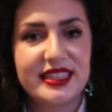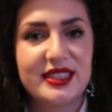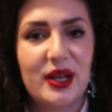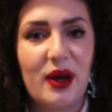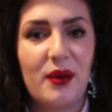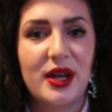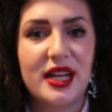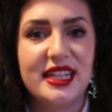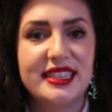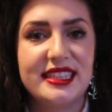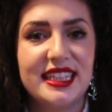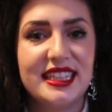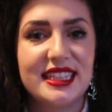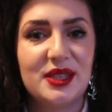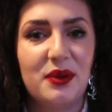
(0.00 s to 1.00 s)
So I'm going to
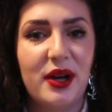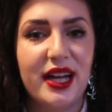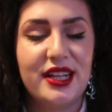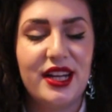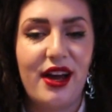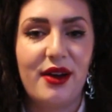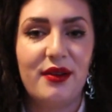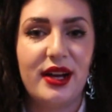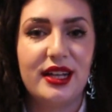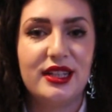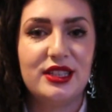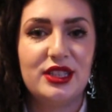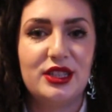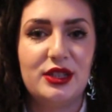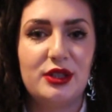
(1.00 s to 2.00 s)
stick to what I know
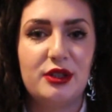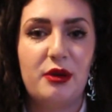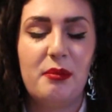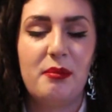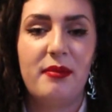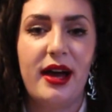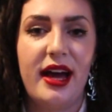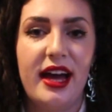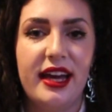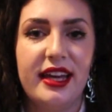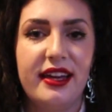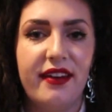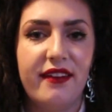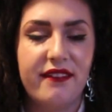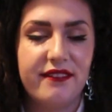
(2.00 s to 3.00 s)
and do
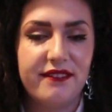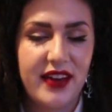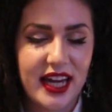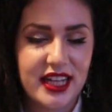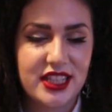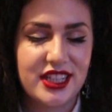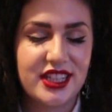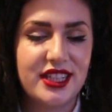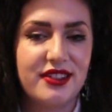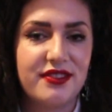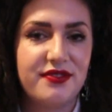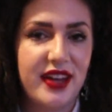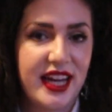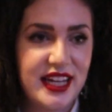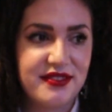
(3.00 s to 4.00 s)
my fashion
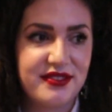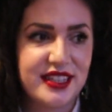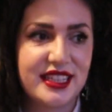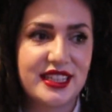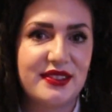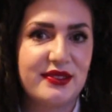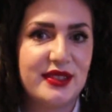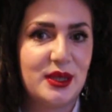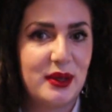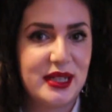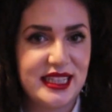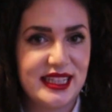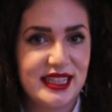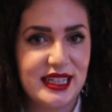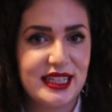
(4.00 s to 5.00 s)
favourites for
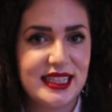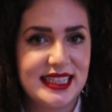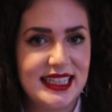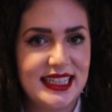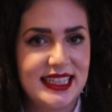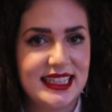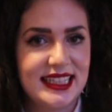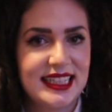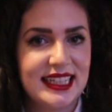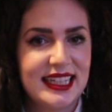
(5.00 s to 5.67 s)
2013.